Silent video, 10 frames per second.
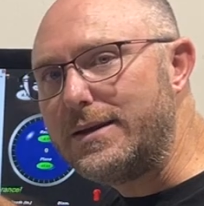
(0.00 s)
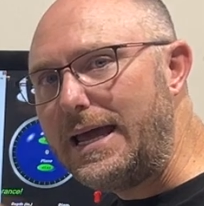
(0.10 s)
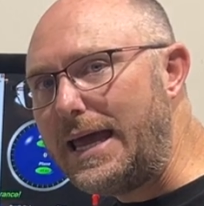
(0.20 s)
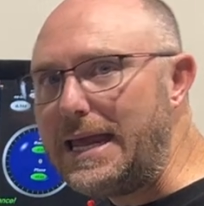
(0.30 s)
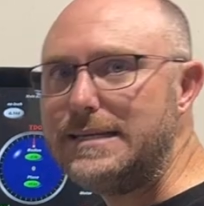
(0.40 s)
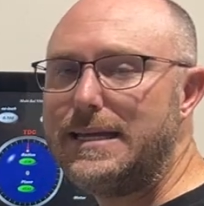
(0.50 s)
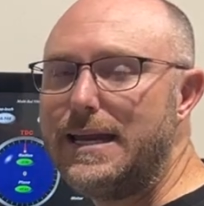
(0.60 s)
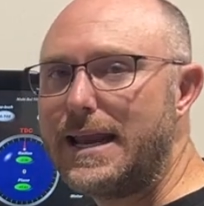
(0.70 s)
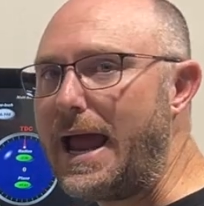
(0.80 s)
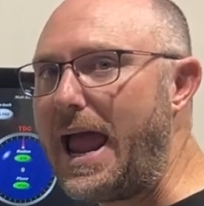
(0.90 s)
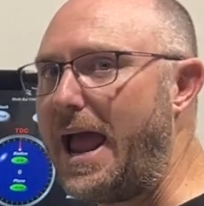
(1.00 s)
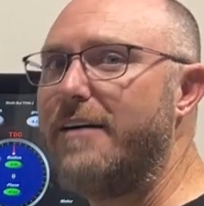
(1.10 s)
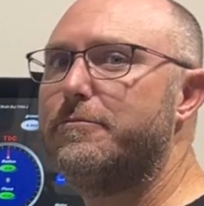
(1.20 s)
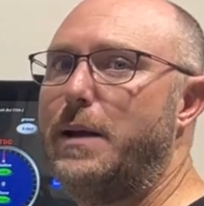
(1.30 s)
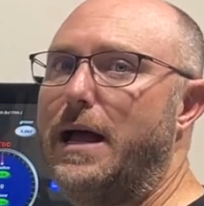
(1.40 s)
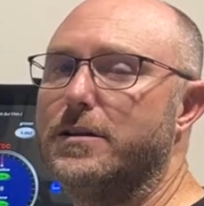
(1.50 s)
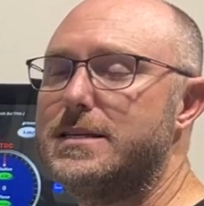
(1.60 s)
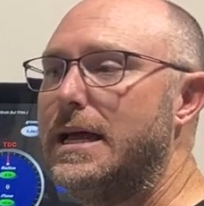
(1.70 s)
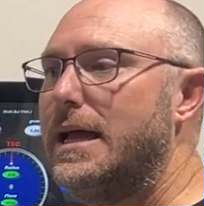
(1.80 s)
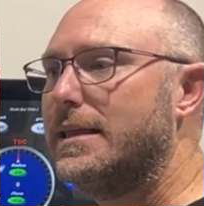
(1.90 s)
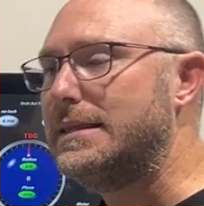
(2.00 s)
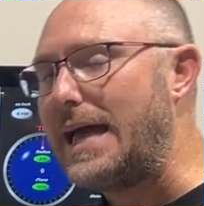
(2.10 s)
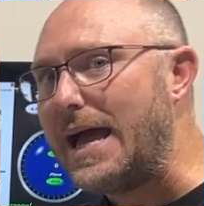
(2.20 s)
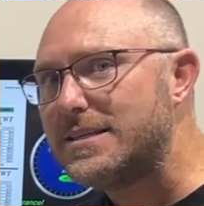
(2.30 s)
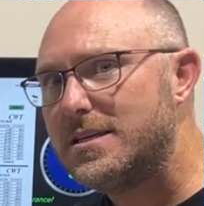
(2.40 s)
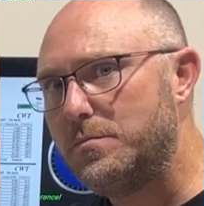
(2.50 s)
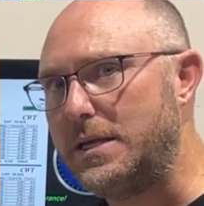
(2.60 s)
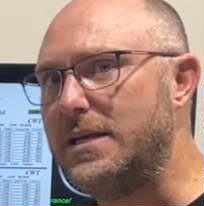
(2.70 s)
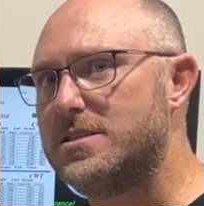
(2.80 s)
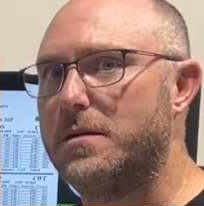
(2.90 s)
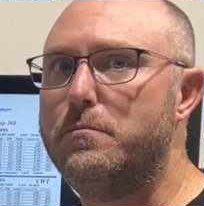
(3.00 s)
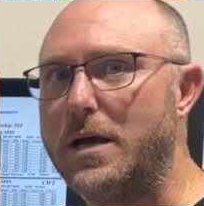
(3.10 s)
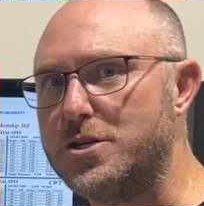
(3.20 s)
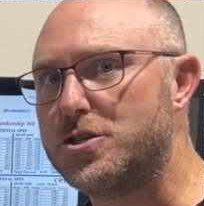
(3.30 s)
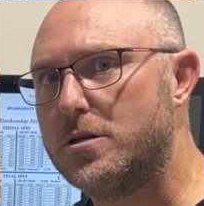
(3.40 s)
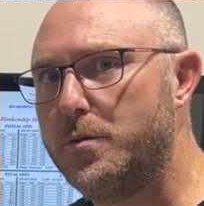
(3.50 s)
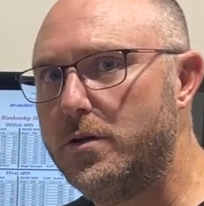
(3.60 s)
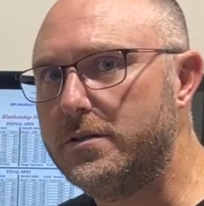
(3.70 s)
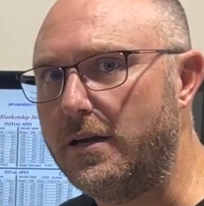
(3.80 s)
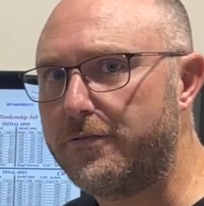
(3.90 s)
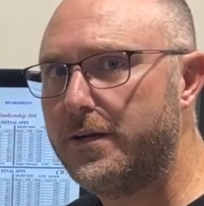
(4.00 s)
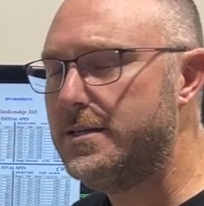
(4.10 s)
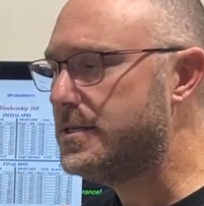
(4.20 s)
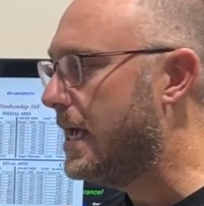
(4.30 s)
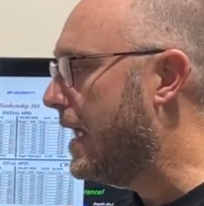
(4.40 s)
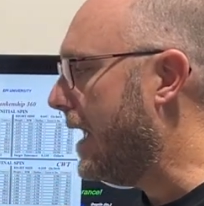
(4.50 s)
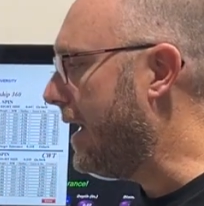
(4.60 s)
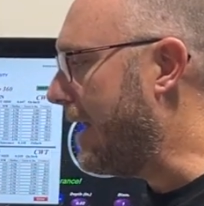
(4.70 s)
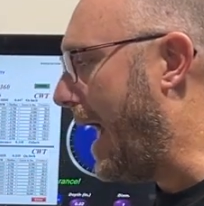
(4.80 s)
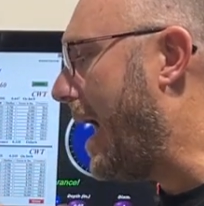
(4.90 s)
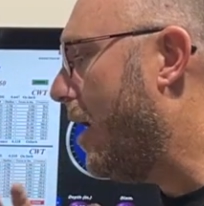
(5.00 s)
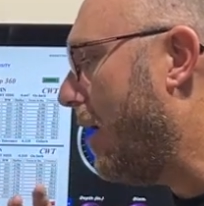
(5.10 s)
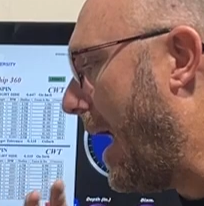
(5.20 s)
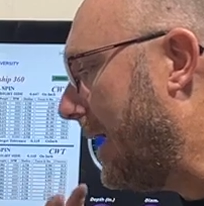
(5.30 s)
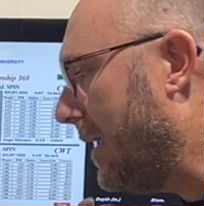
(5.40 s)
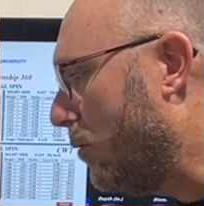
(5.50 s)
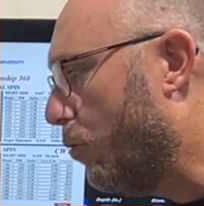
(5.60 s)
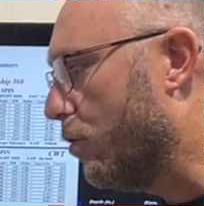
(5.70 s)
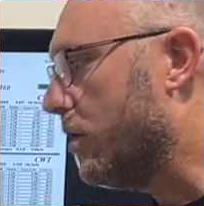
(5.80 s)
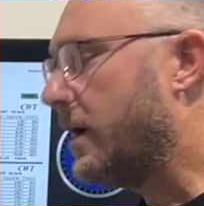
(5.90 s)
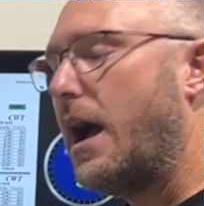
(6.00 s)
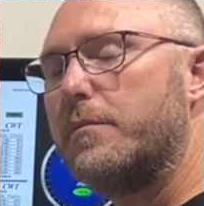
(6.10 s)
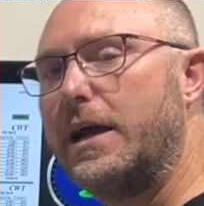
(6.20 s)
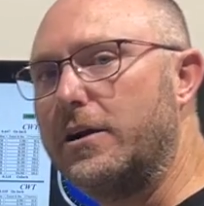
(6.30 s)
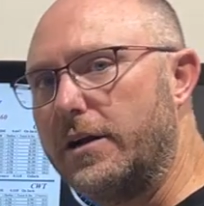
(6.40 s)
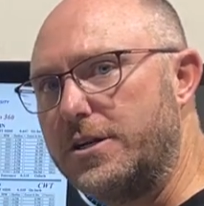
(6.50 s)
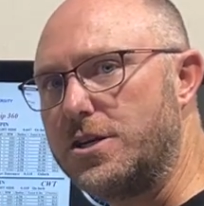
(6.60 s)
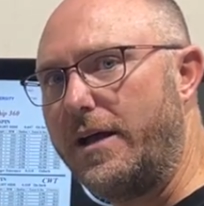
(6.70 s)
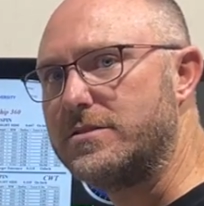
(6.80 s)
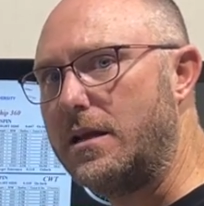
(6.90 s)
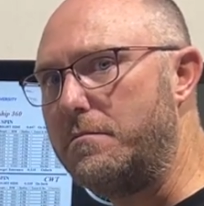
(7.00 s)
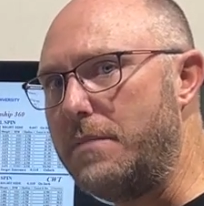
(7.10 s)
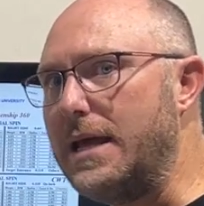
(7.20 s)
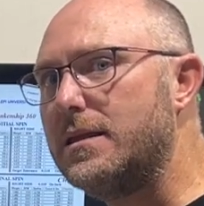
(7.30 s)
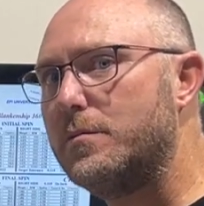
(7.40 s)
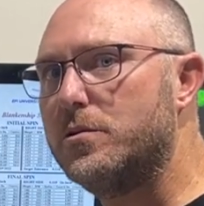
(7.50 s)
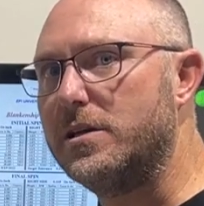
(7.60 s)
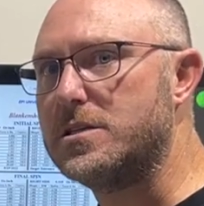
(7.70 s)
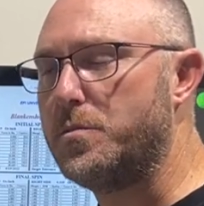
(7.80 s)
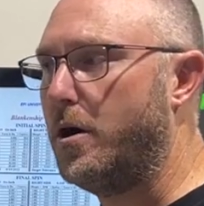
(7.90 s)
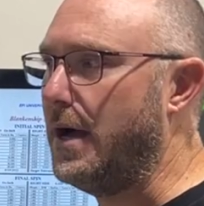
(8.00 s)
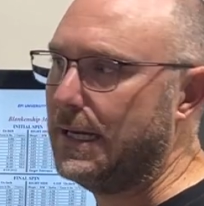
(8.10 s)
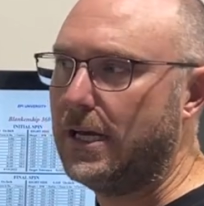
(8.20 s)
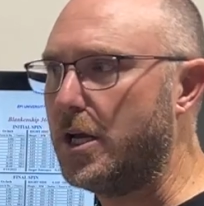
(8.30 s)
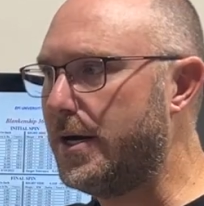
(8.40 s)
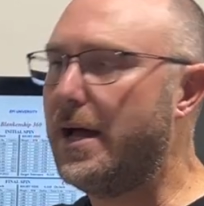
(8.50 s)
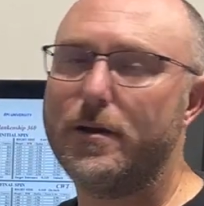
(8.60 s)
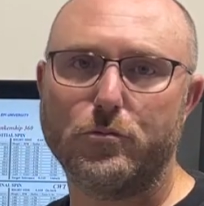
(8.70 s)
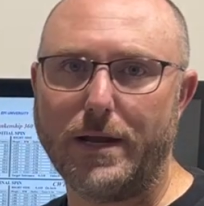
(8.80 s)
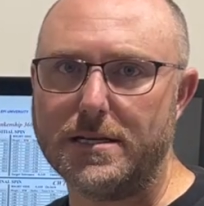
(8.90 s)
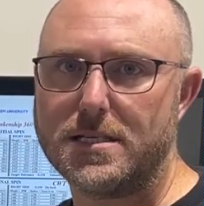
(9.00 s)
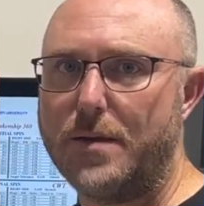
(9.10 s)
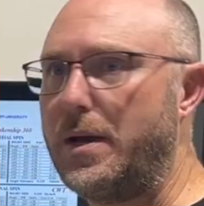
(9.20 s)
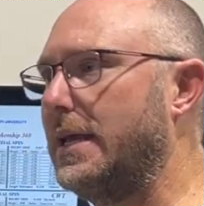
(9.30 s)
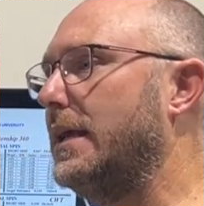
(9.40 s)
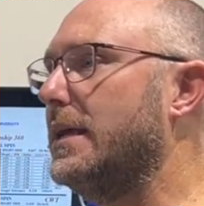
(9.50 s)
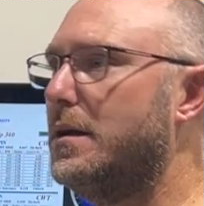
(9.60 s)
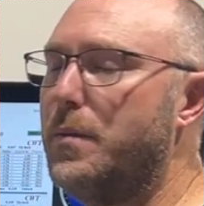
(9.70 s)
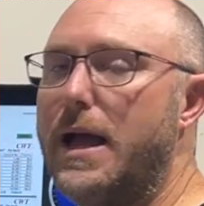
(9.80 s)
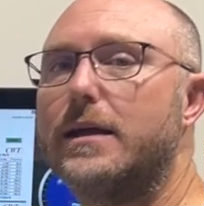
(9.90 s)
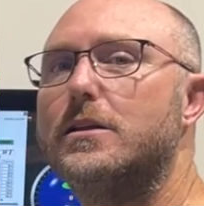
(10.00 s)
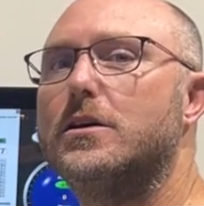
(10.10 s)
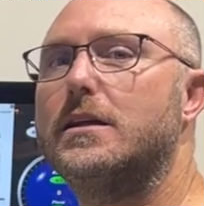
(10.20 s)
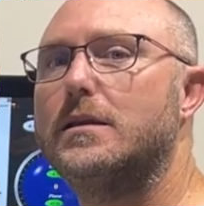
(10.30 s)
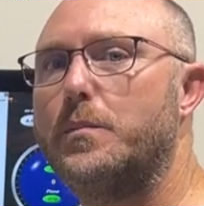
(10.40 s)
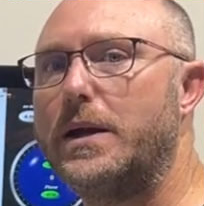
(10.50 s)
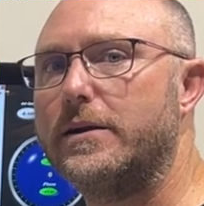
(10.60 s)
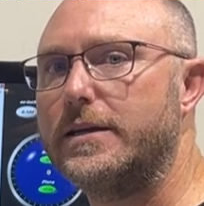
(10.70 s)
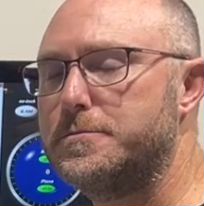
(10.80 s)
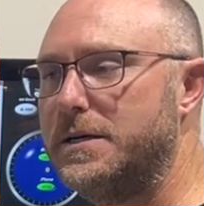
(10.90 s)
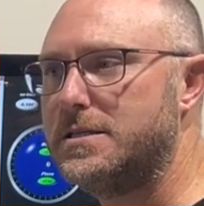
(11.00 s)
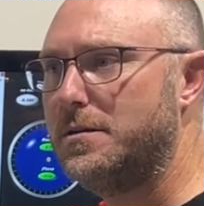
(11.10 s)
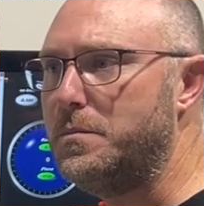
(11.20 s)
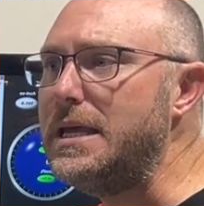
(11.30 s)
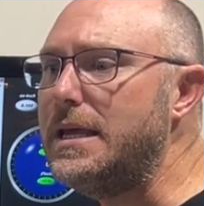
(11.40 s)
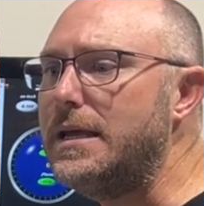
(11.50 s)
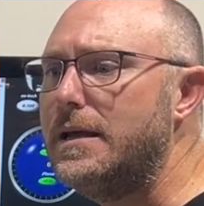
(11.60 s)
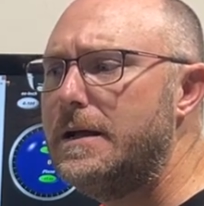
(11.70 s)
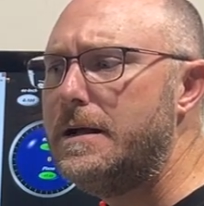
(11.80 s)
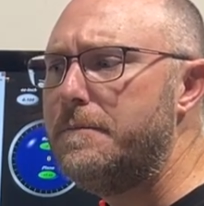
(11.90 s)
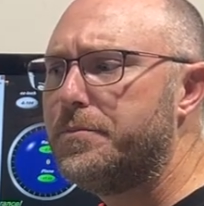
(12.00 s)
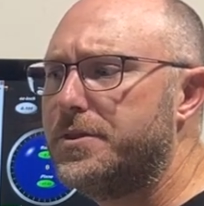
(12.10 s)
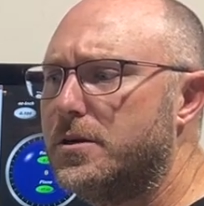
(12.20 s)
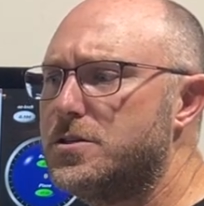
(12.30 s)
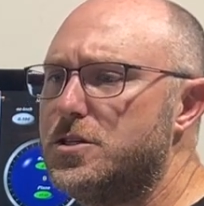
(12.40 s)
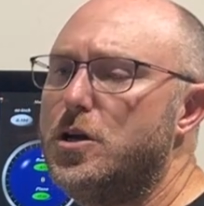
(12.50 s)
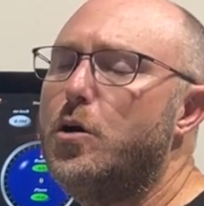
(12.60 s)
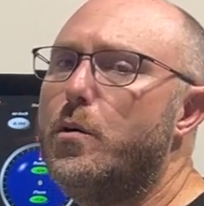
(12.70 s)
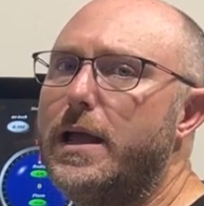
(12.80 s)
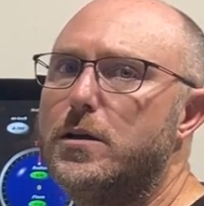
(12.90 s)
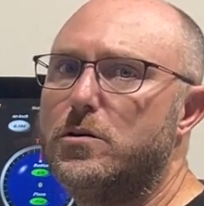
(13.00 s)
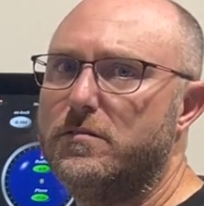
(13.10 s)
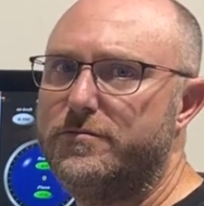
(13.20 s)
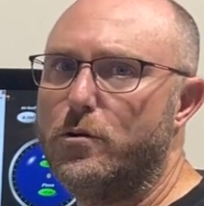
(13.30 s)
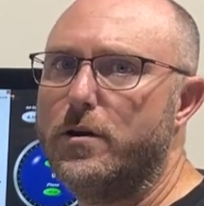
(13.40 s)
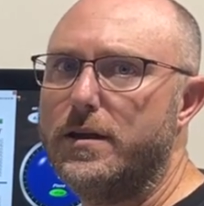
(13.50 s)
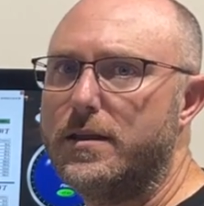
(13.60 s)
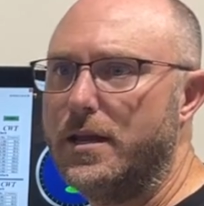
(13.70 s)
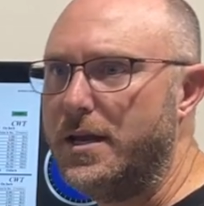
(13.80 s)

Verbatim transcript: to 18 and a half pounds. That to me is a measurable difference. And now I can work on my crankshafts and make them really small. I can go out and race them. I can get them back and look at the bearings. But to me, there's no way to avoid the